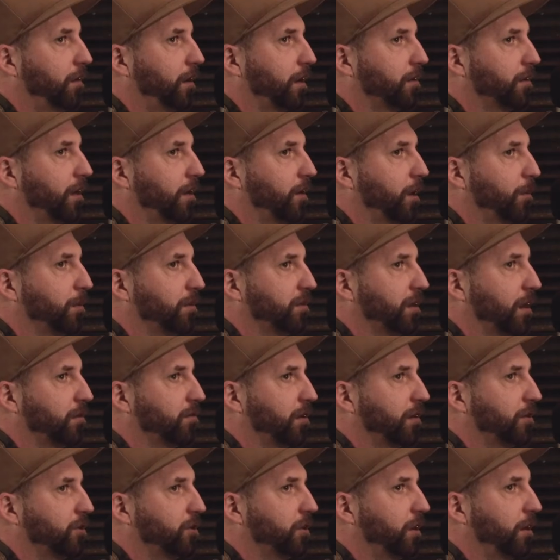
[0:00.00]
because I grew up in the South
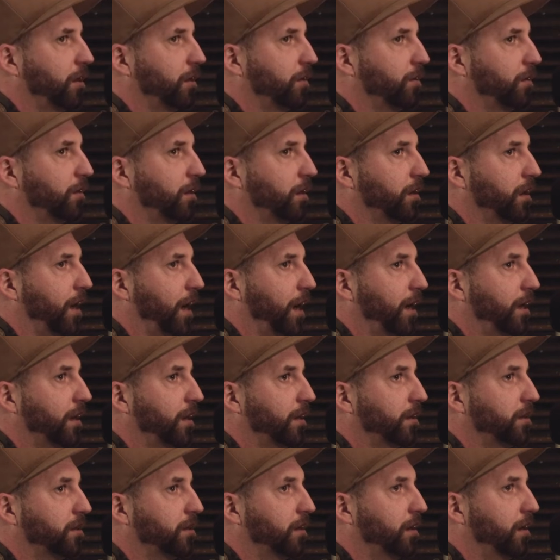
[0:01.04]
Side of Chicago in the
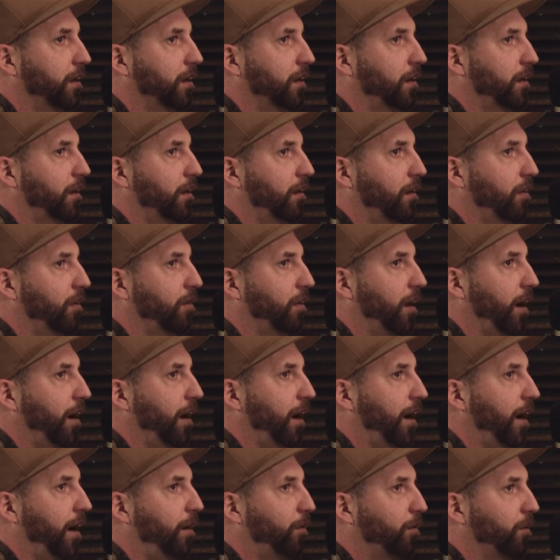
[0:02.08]
'90s,
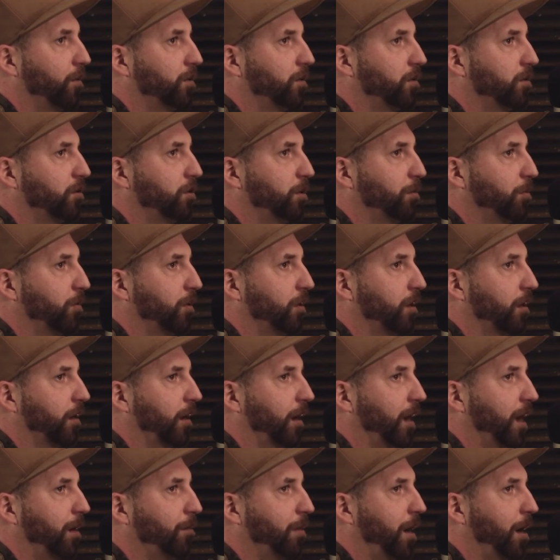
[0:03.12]
they were super into
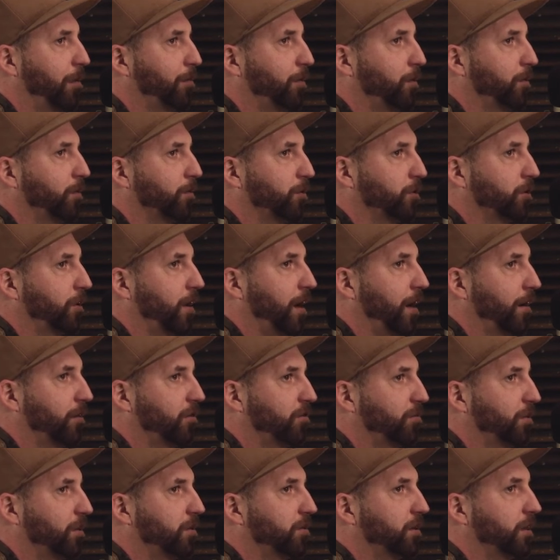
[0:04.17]
like hip hop culture,
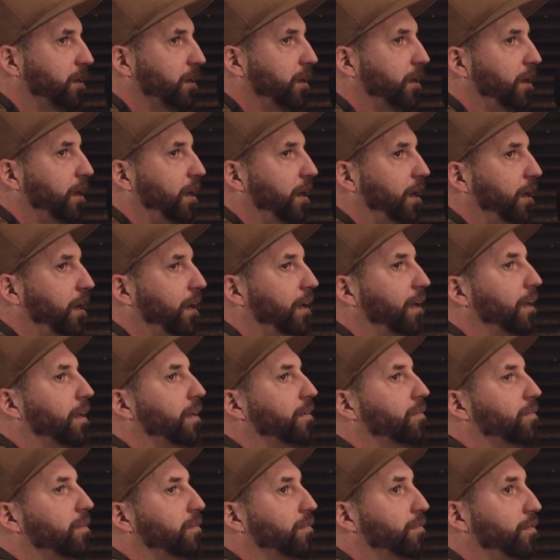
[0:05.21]
house music,
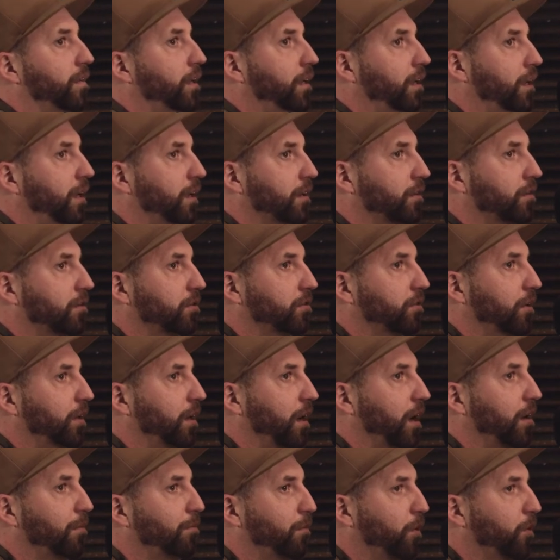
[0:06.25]
and graffiti and street
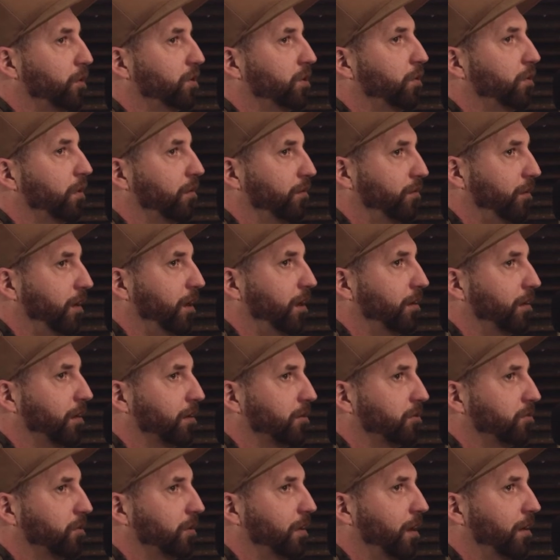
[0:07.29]
art. More so graffiti
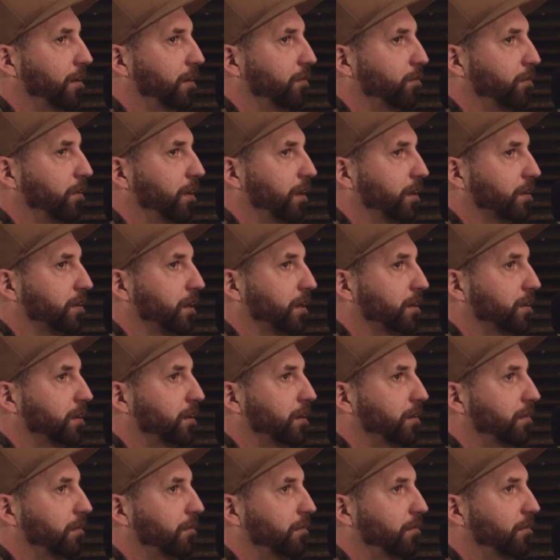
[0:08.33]
because street art didn't really
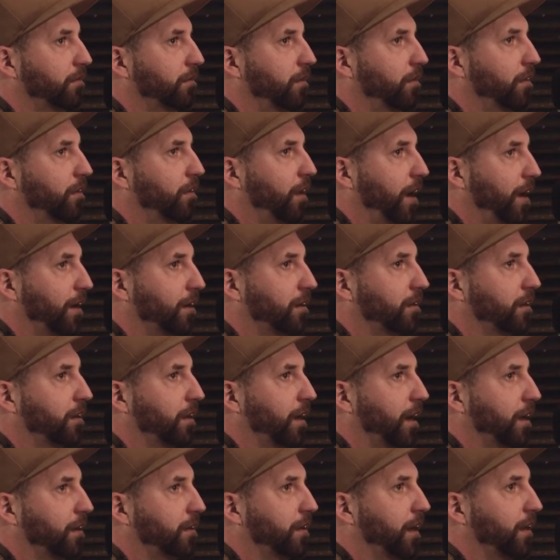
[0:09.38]
exist then to the
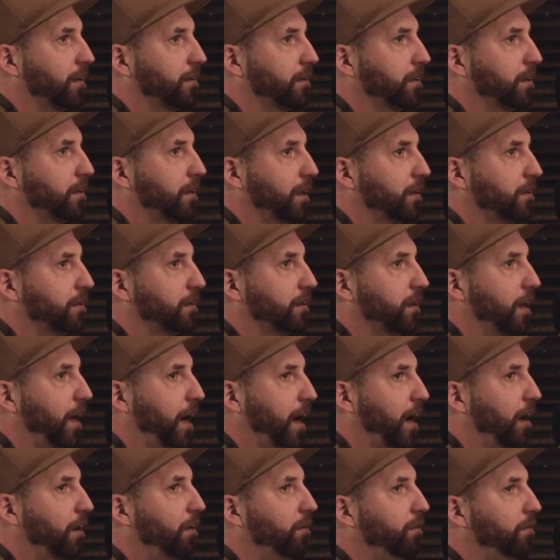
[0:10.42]
context that it does
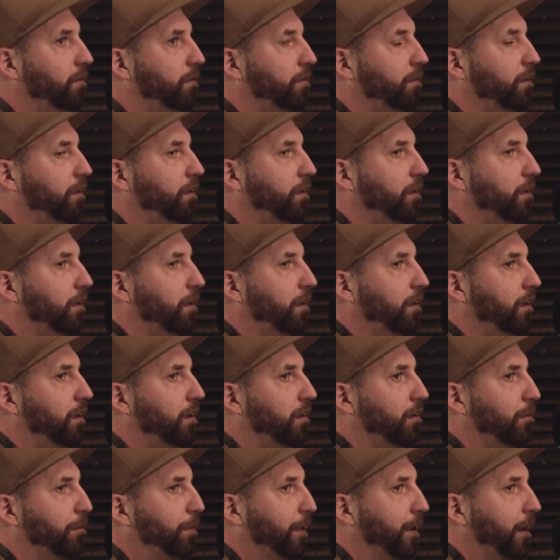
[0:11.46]
now.
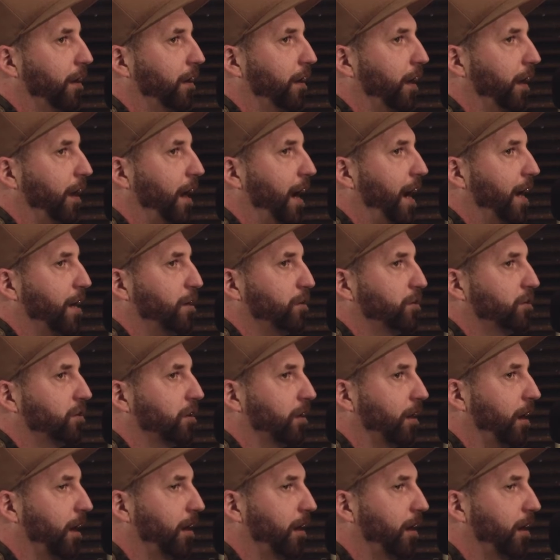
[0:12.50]
But like I used to